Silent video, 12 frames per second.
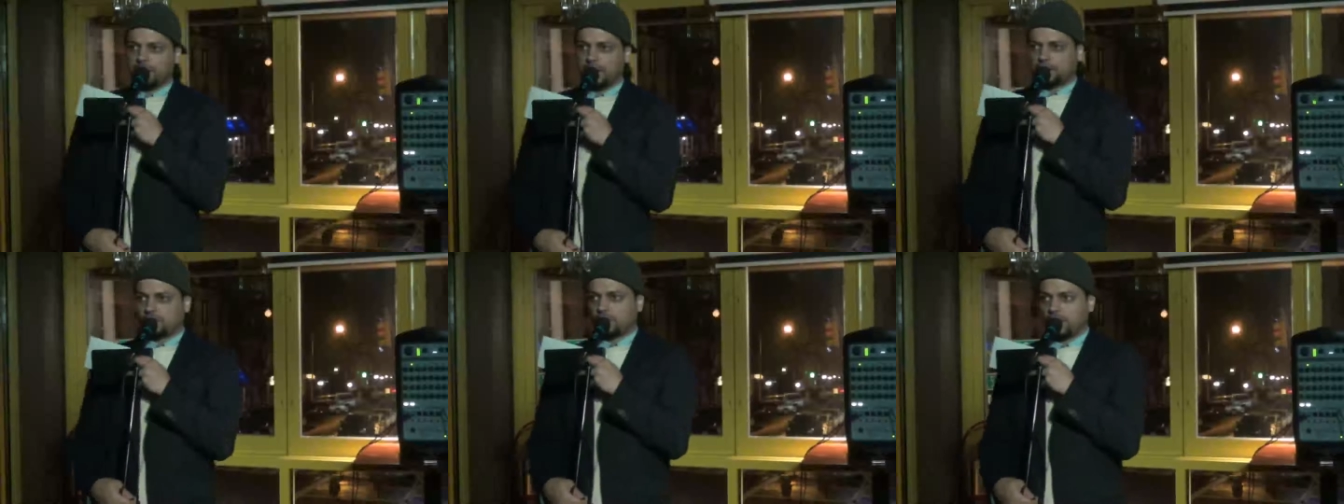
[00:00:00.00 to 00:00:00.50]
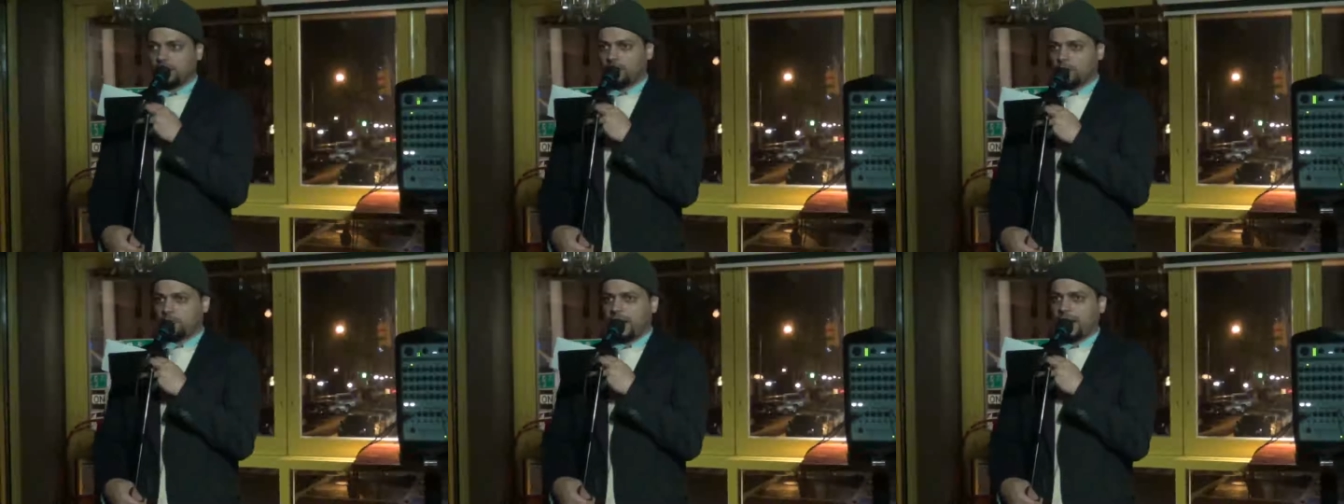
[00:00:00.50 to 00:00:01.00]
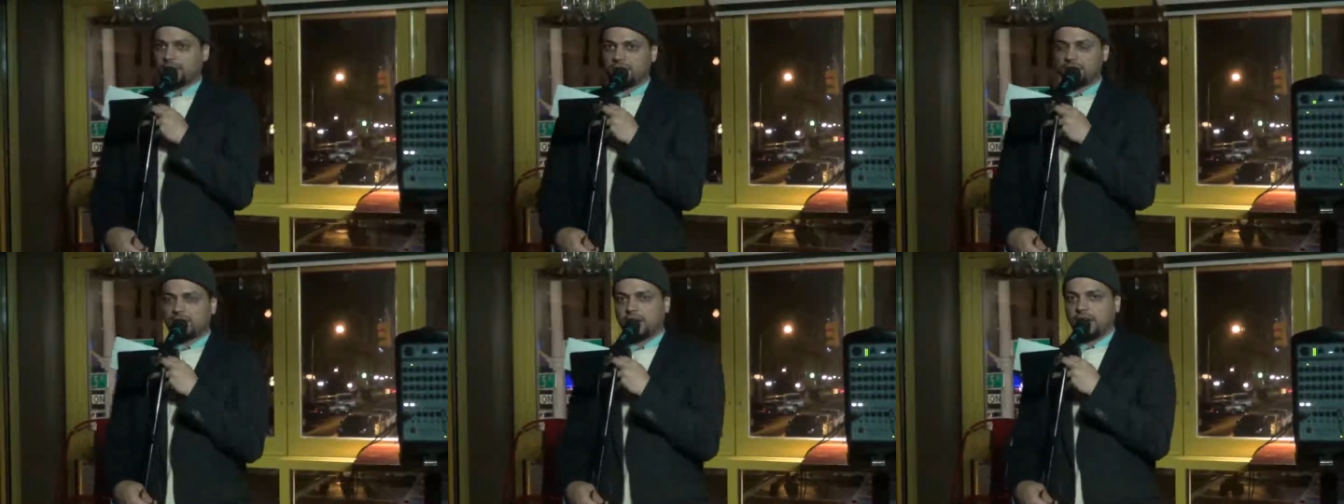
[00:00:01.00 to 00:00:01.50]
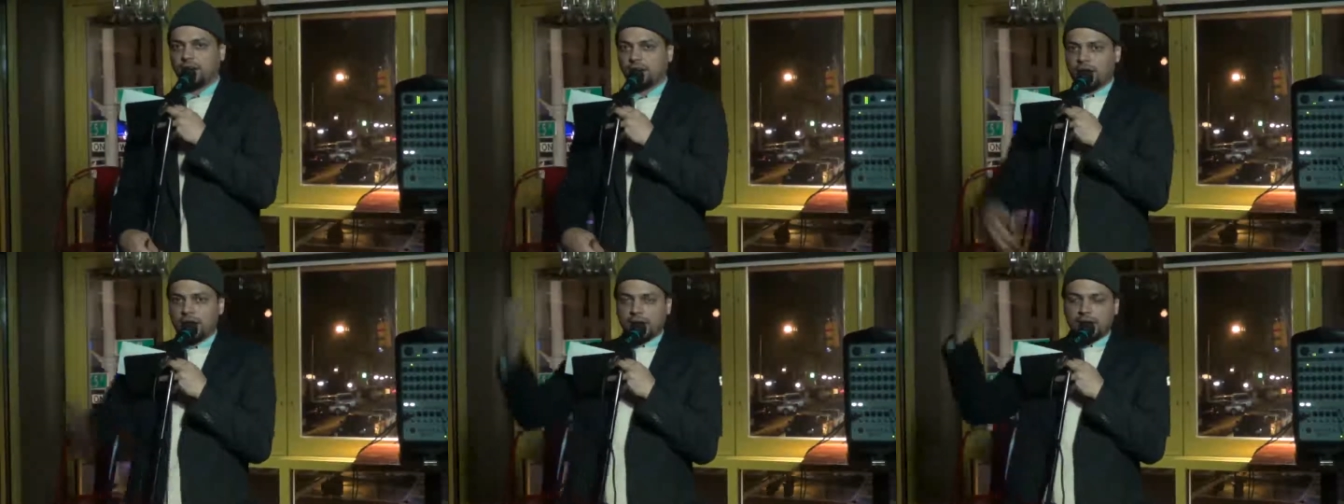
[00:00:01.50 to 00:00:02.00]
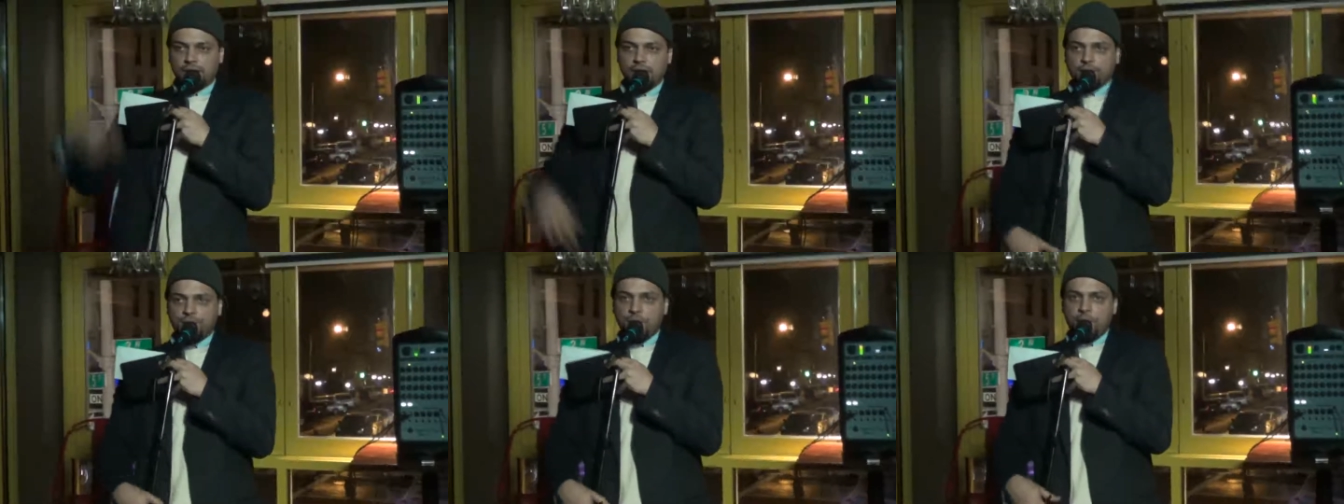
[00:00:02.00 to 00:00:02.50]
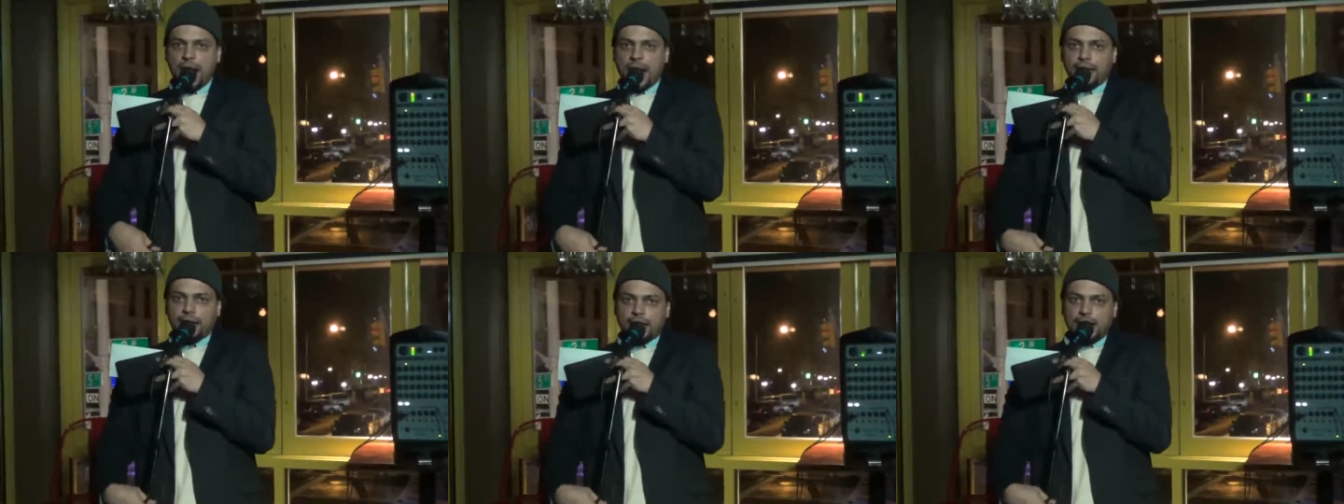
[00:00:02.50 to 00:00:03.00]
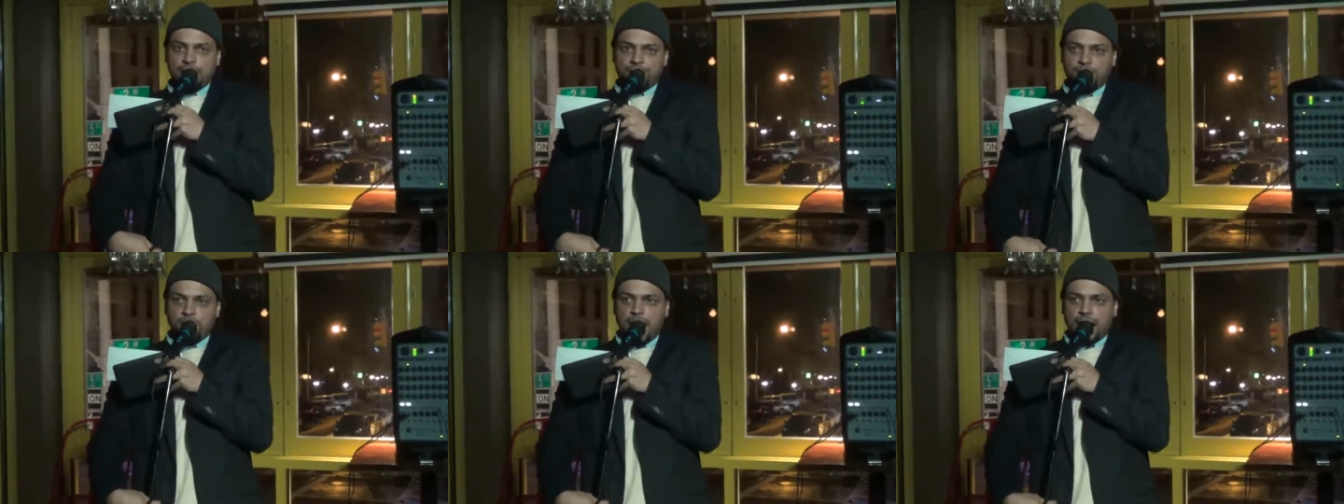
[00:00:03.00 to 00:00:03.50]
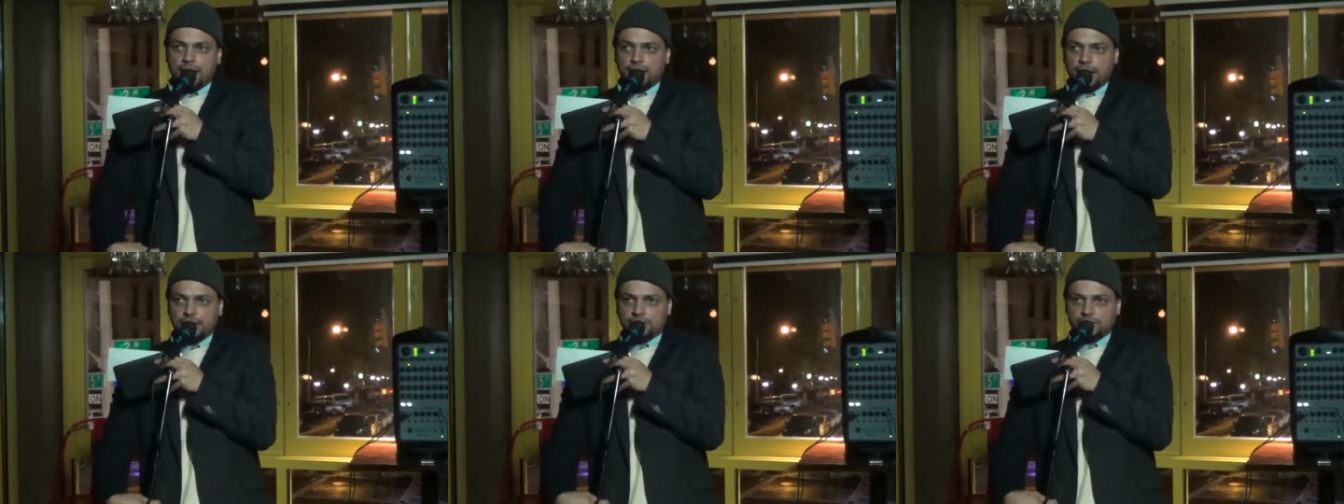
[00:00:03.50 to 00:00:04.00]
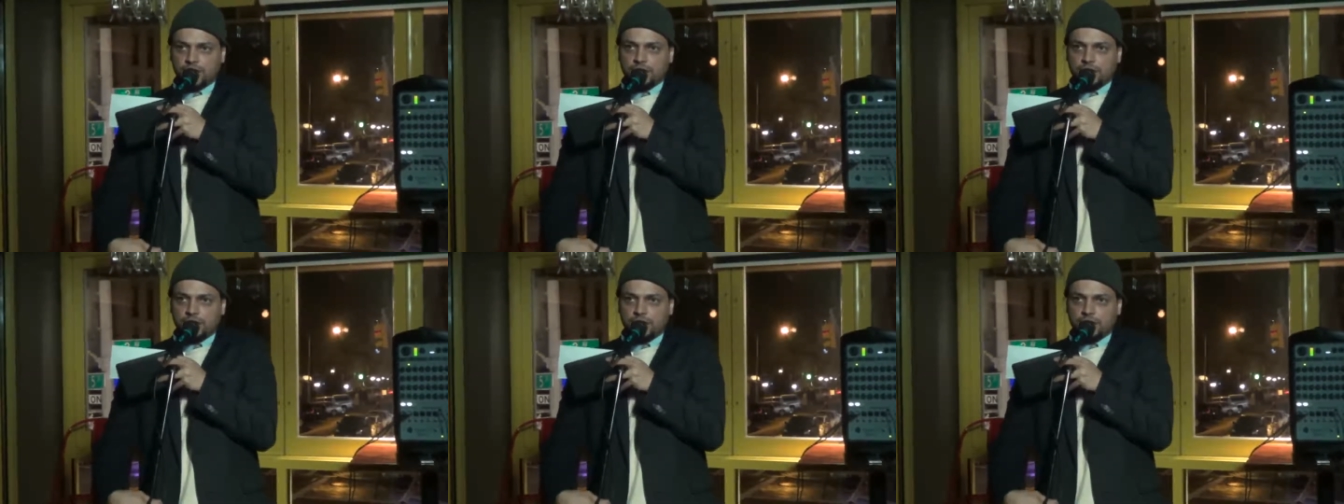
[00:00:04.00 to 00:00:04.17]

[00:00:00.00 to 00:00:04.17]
Make sure that your path is clear. Give it up for Maya. Clap for Maya, ladies and